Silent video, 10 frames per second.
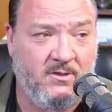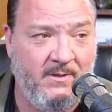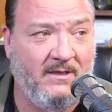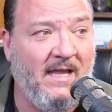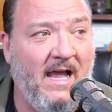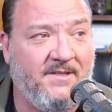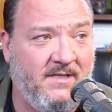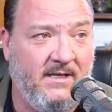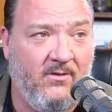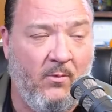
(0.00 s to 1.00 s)
will be the last
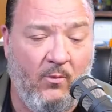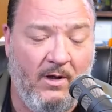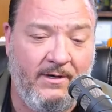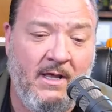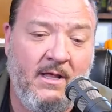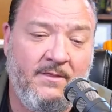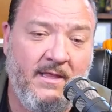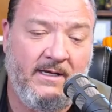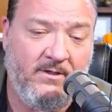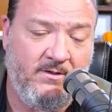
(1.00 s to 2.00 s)
things on what
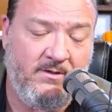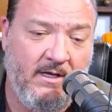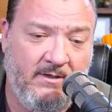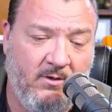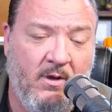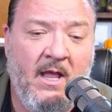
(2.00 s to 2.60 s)
they do,